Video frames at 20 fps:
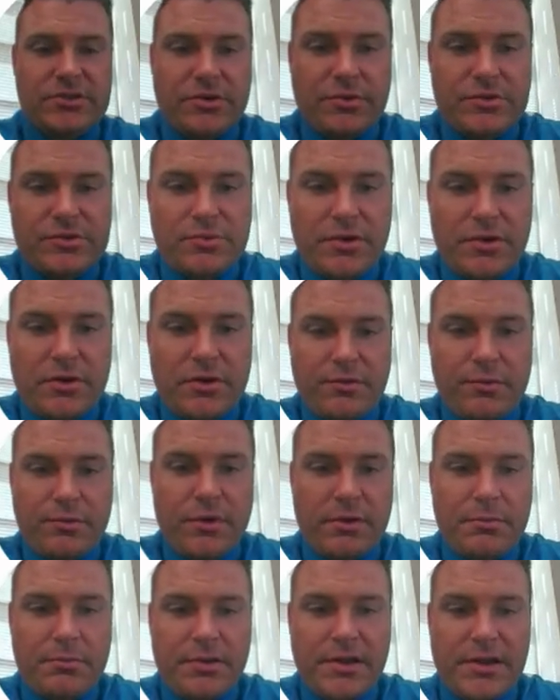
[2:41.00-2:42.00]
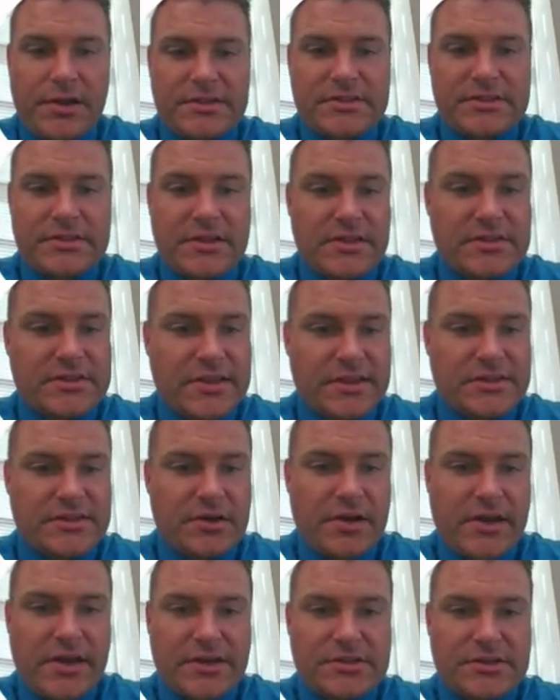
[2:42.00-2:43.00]
it's 1 over 1 plus, in this case,
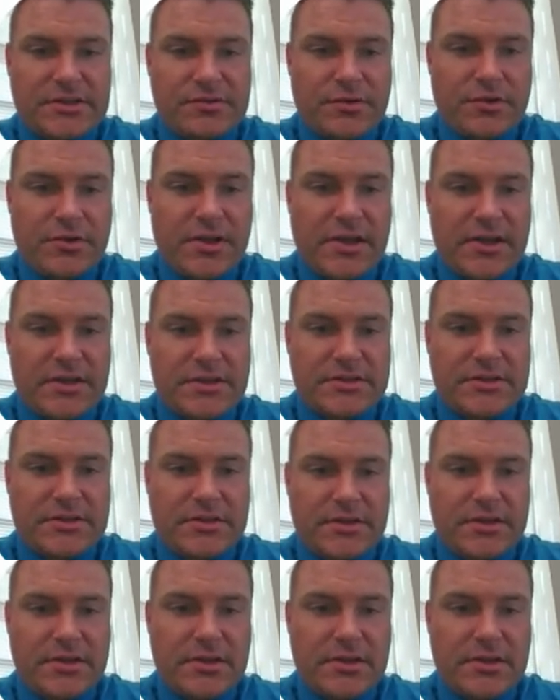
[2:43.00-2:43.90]
our x is root x